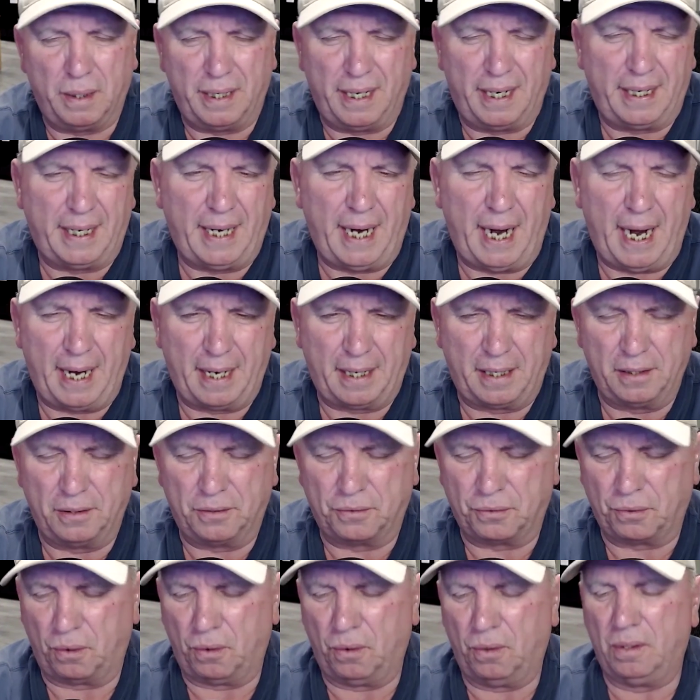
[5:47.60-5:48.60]
what I can't
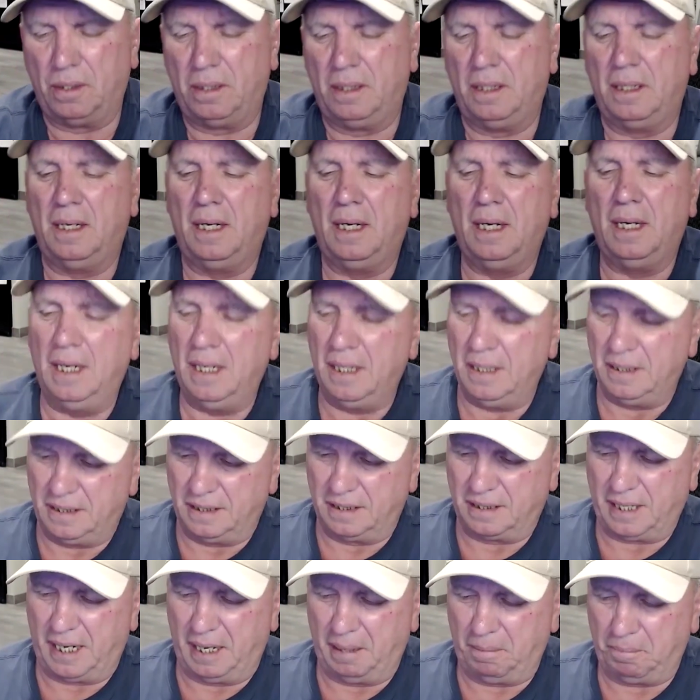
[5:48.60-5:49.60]
control.
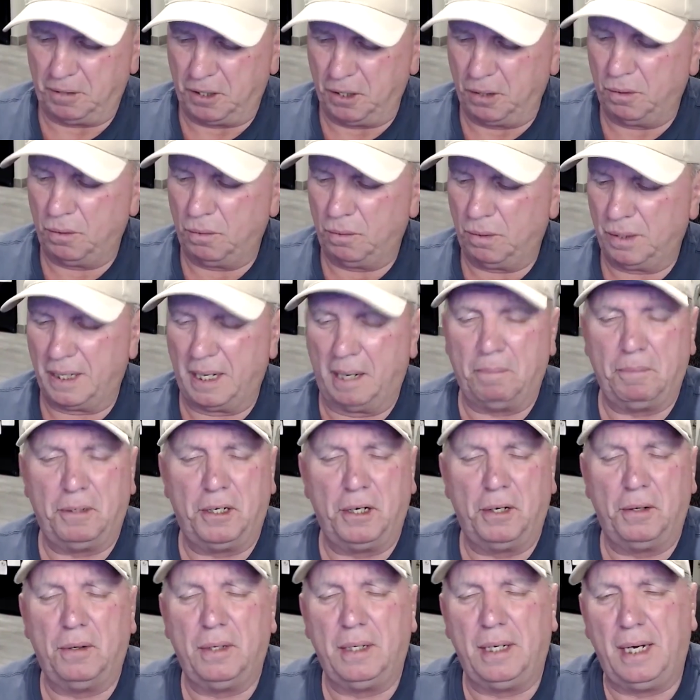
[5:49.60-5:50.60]
Just keep doing what I'm
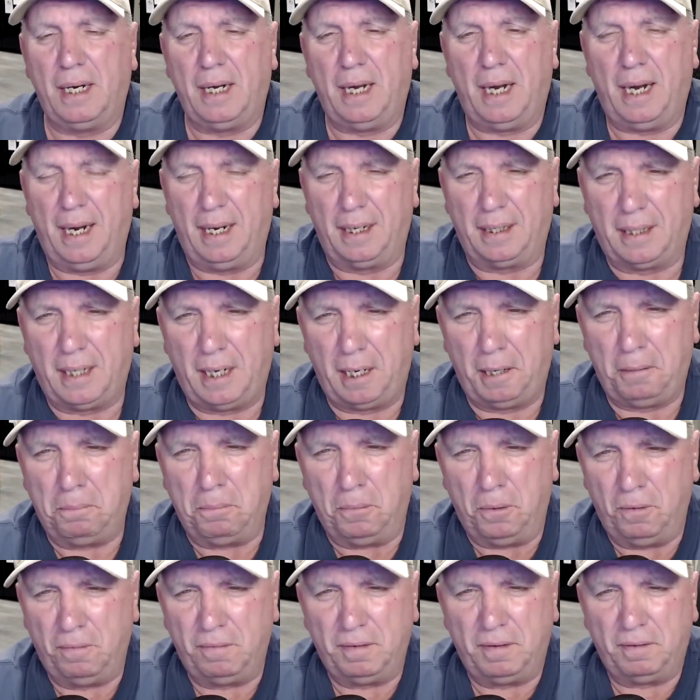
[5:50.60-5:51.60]
doing and keep
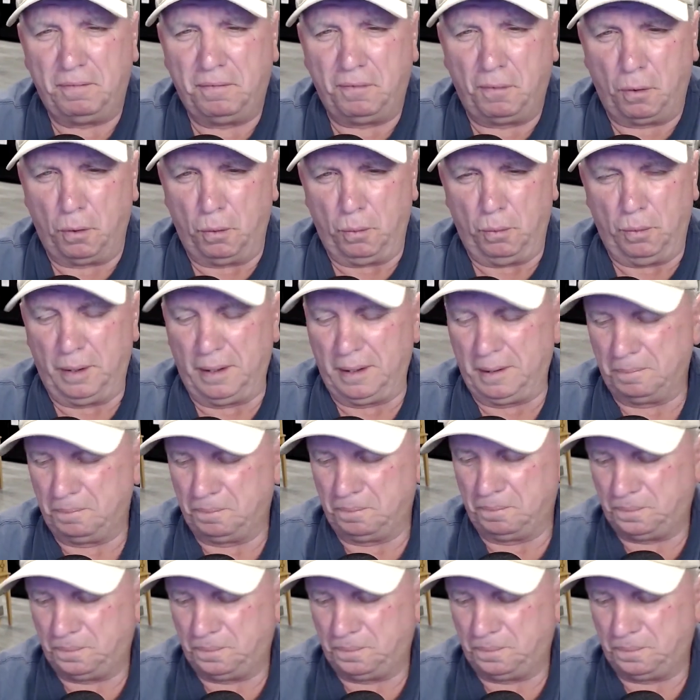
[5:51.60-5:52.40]
moving forward.